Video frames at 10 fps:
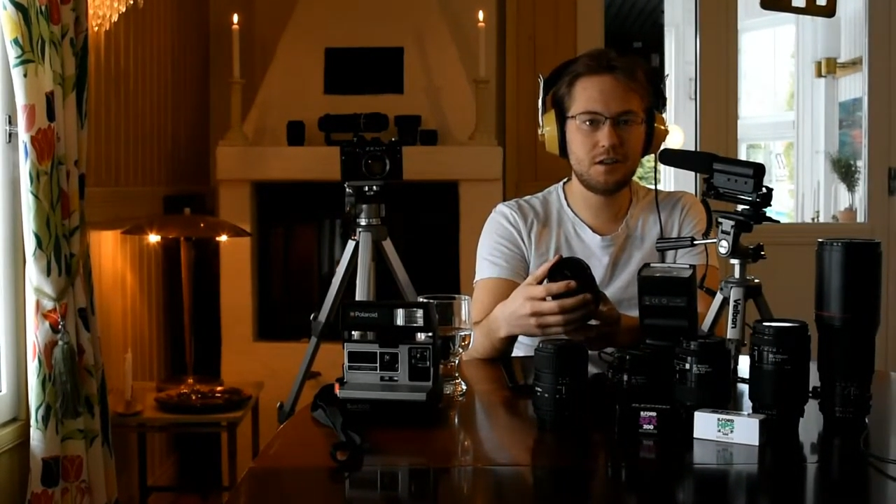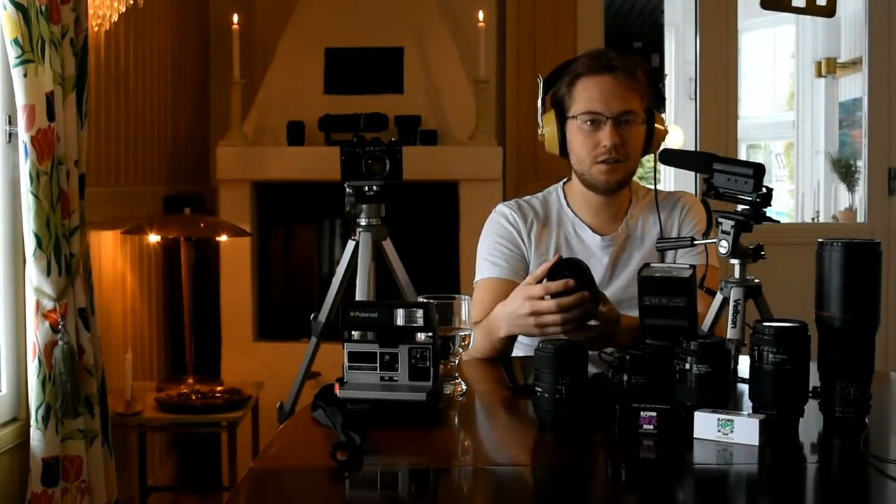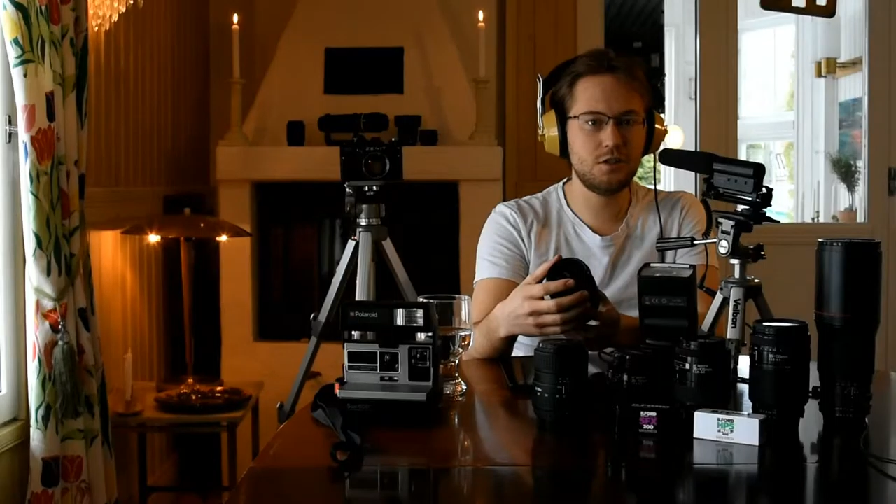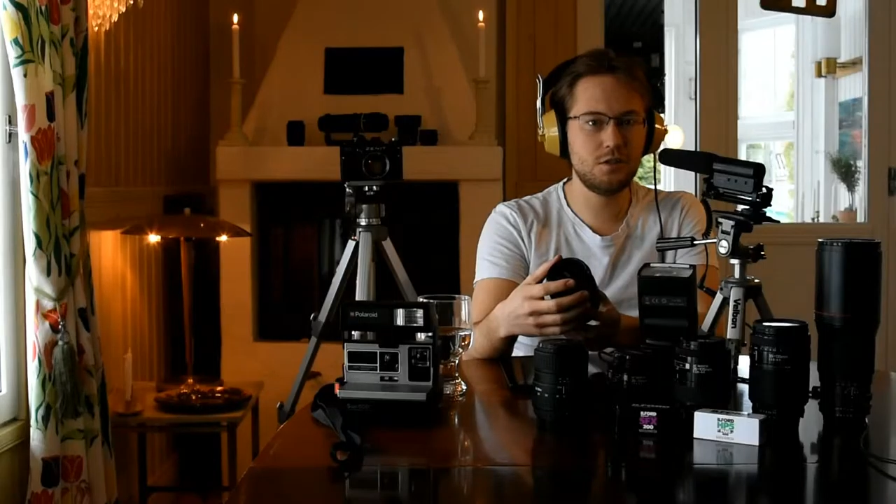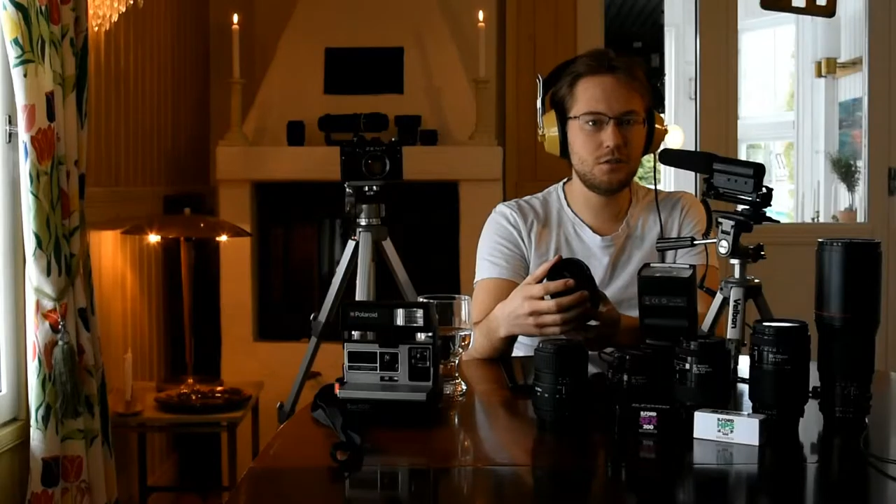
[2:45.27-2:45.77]
I
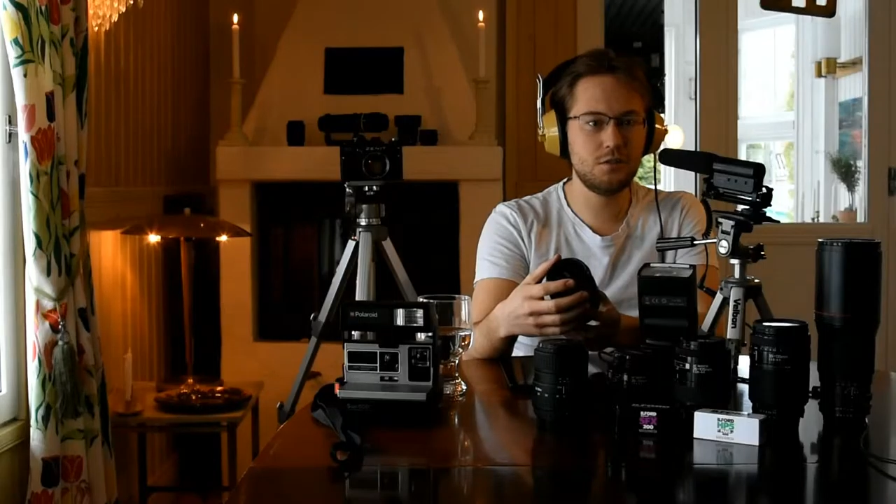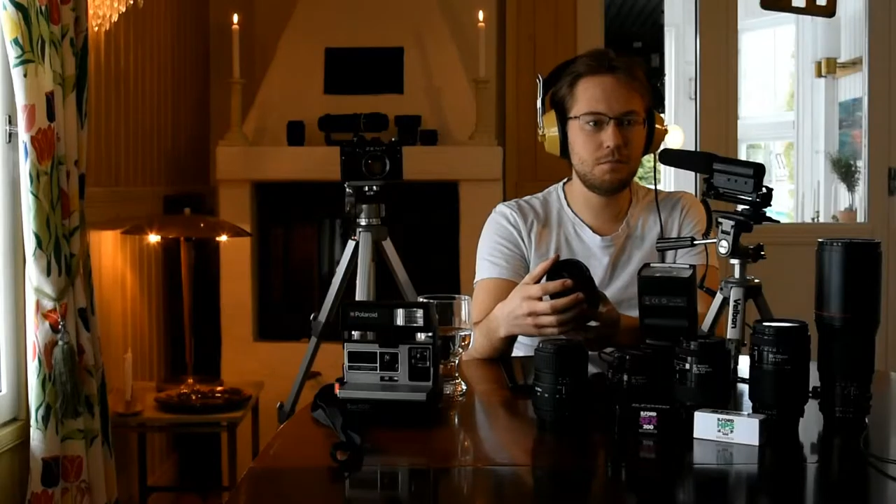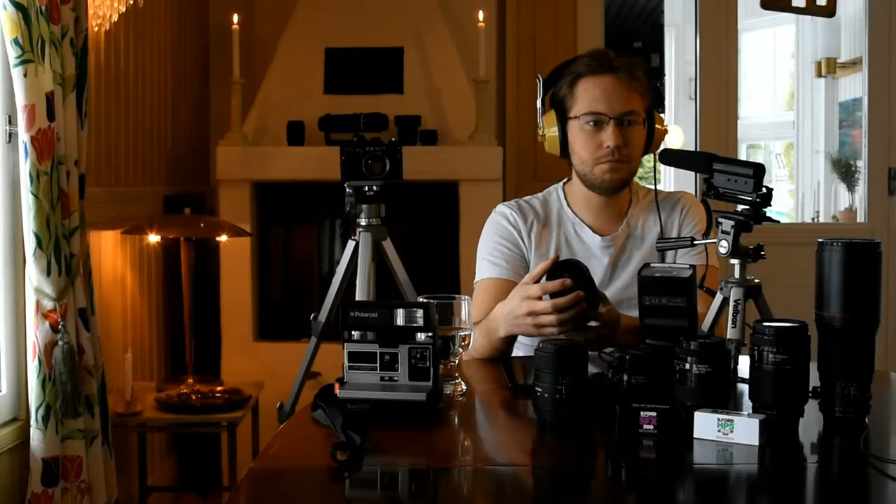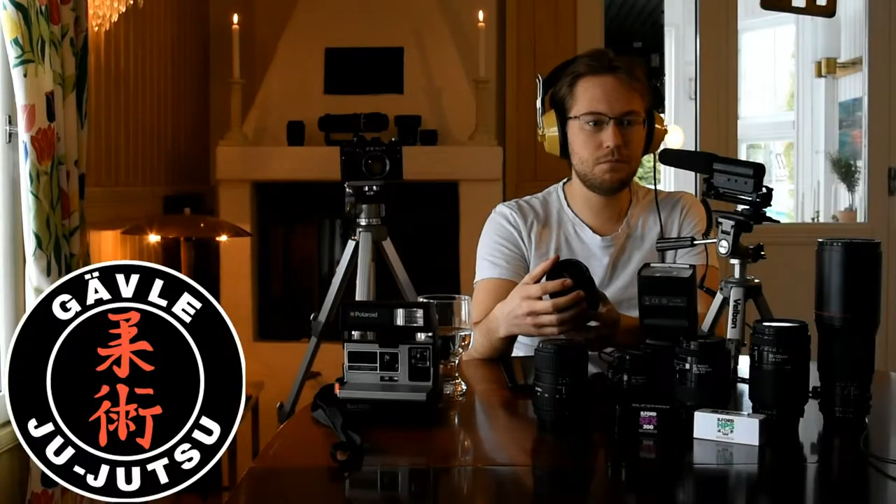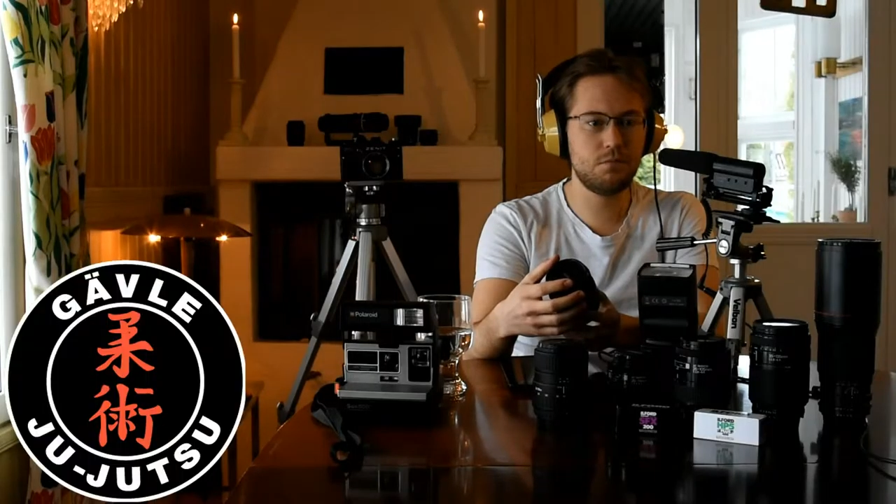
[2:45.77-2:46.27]

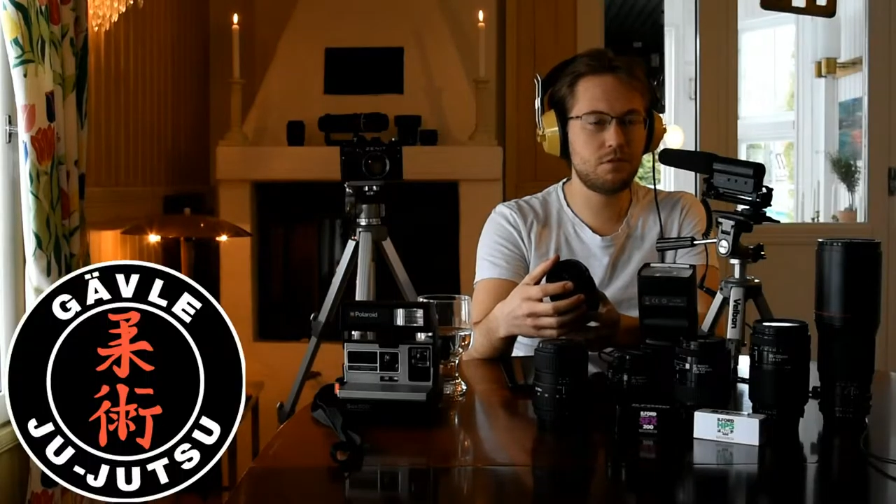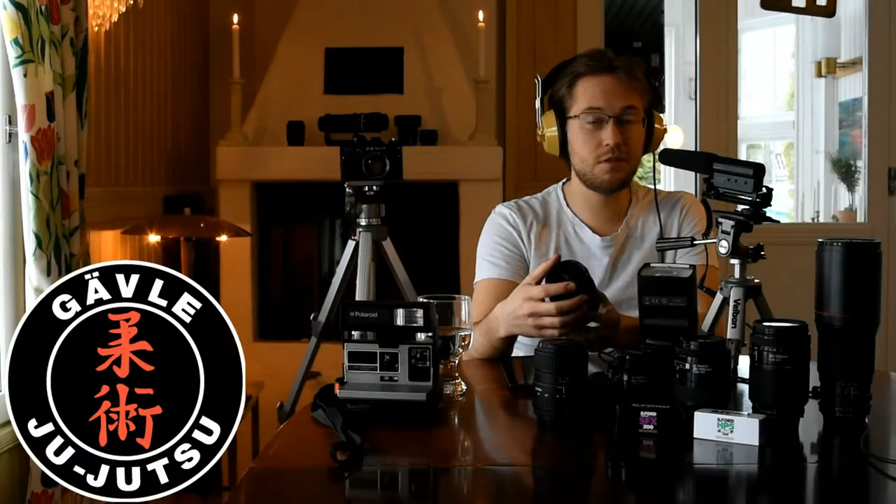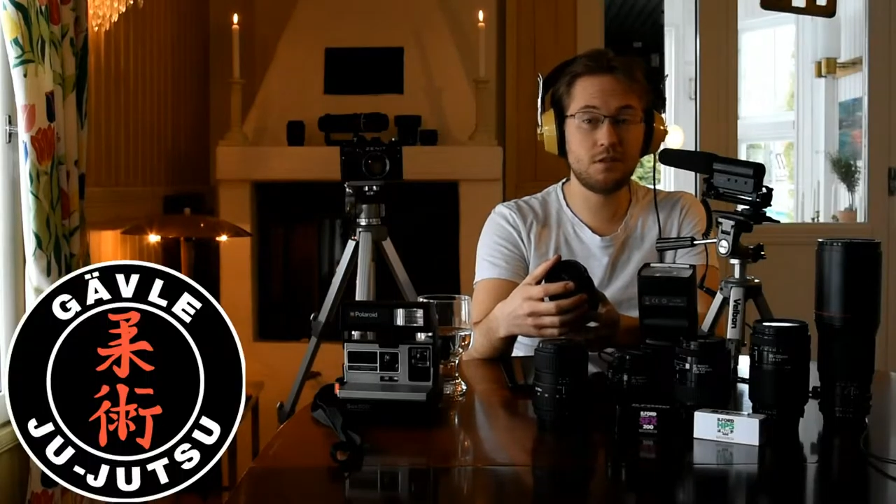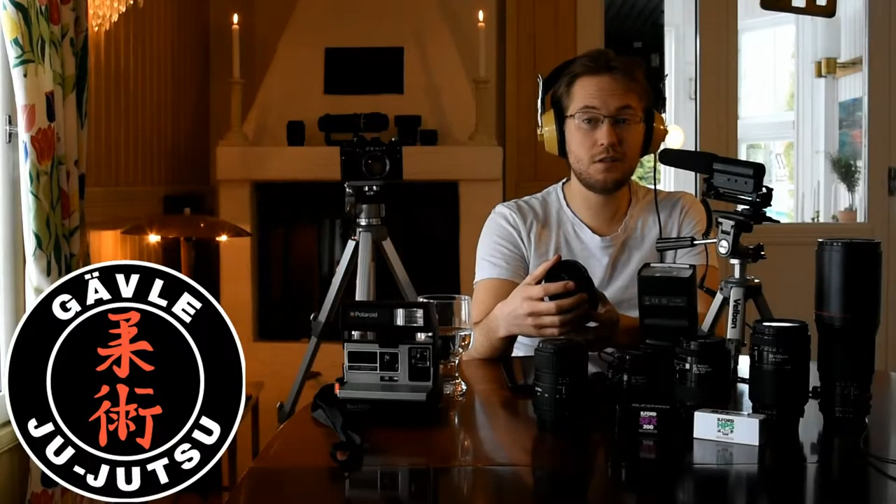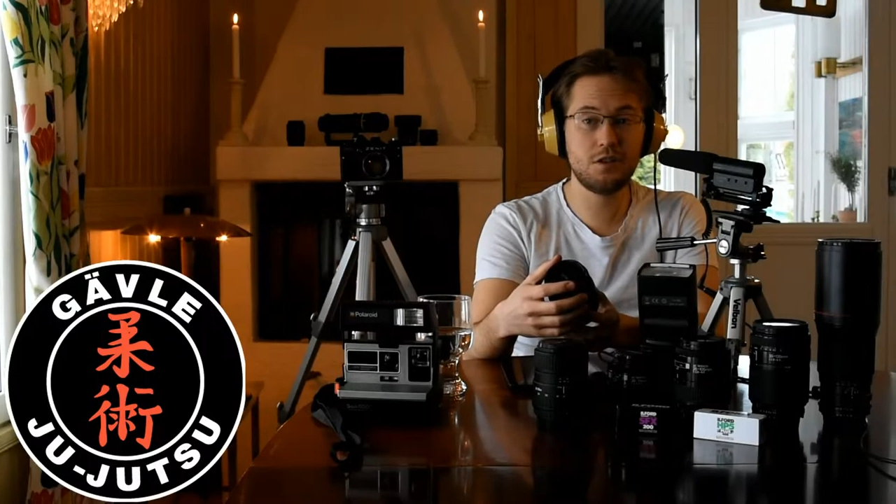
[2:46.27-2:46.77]
do
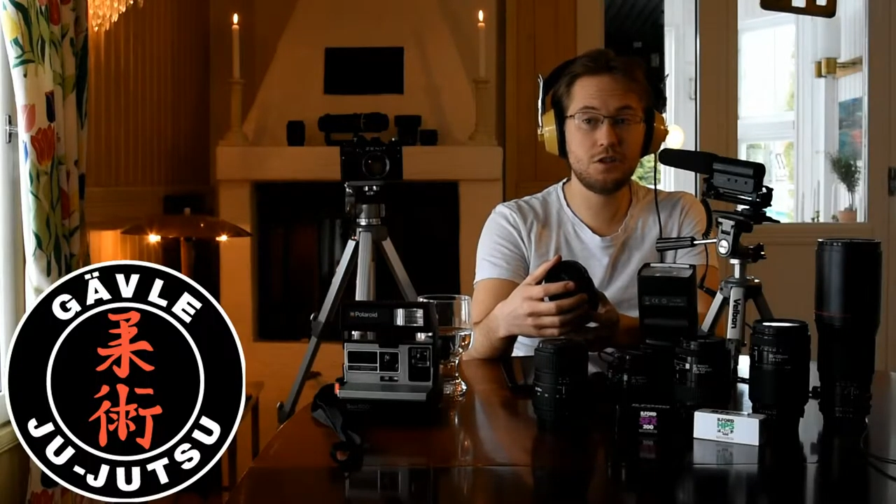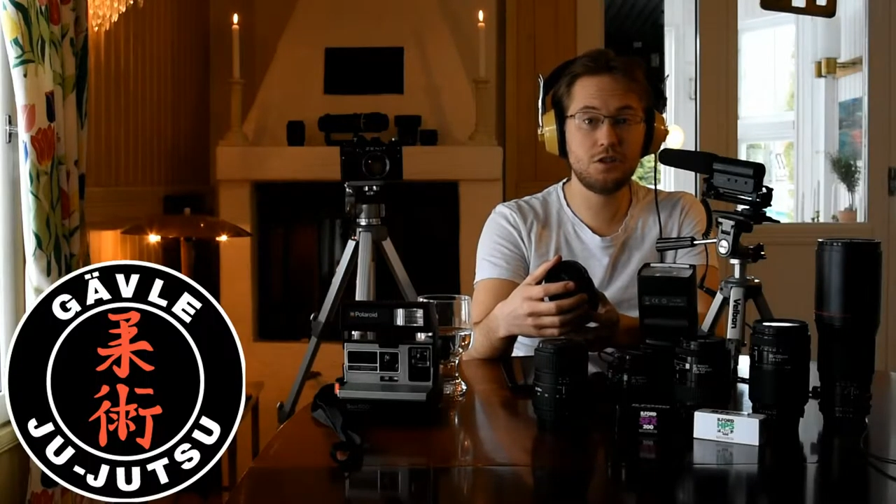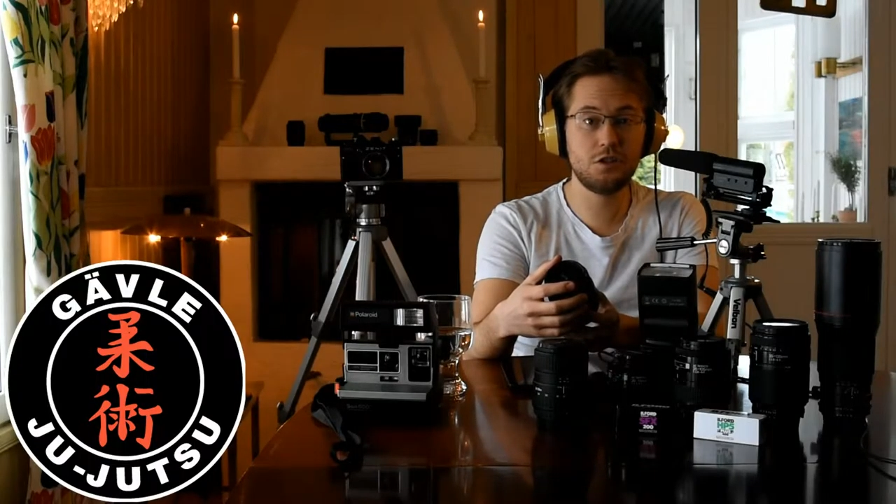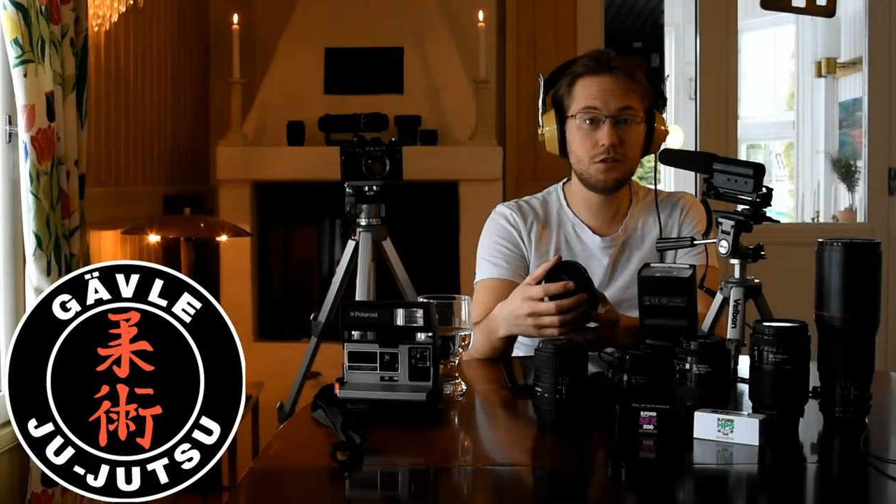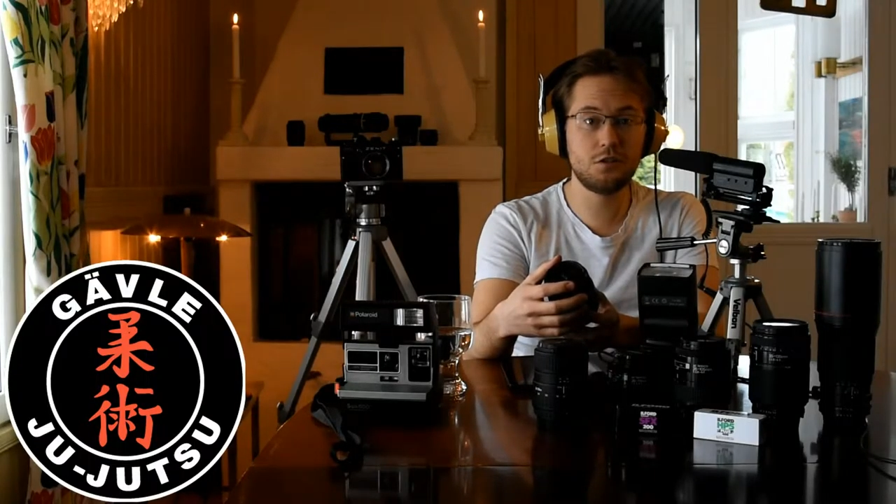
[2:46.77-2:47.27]
Brazilian
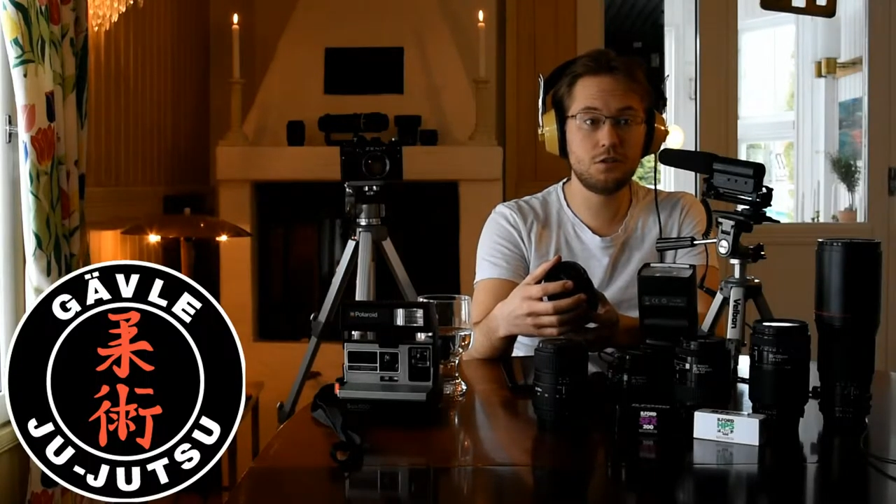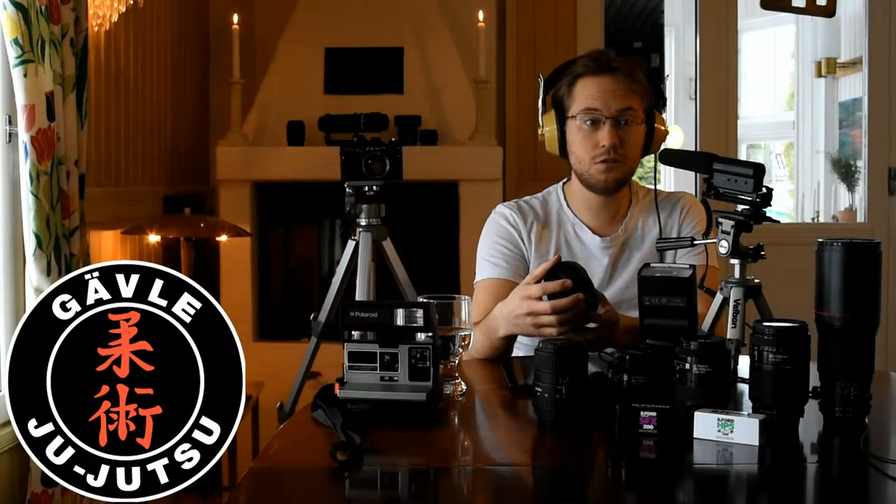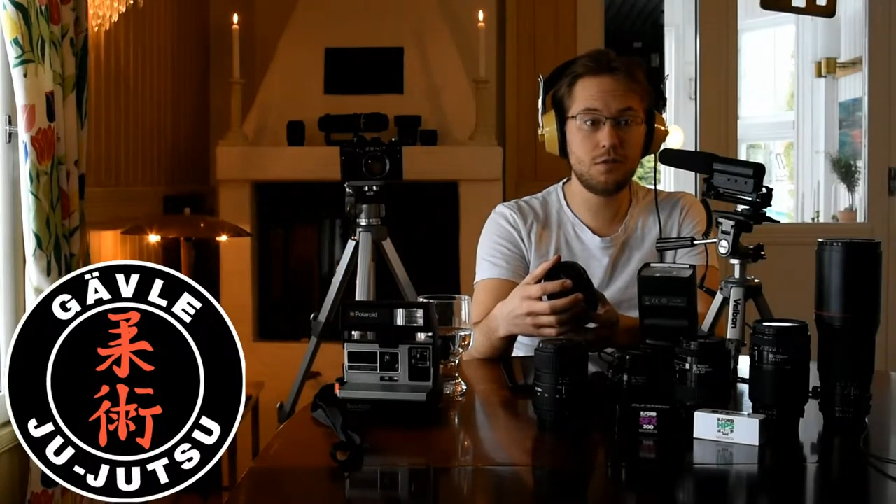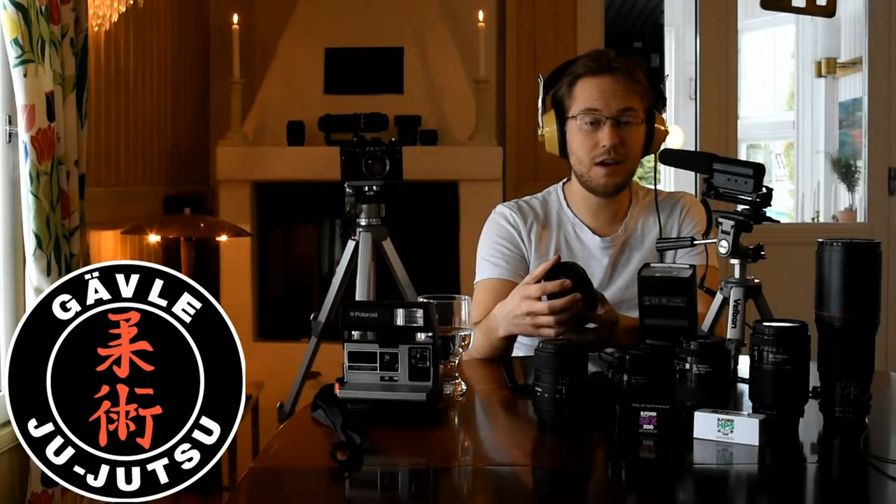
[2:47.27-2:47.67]
Jiu-Jitsu,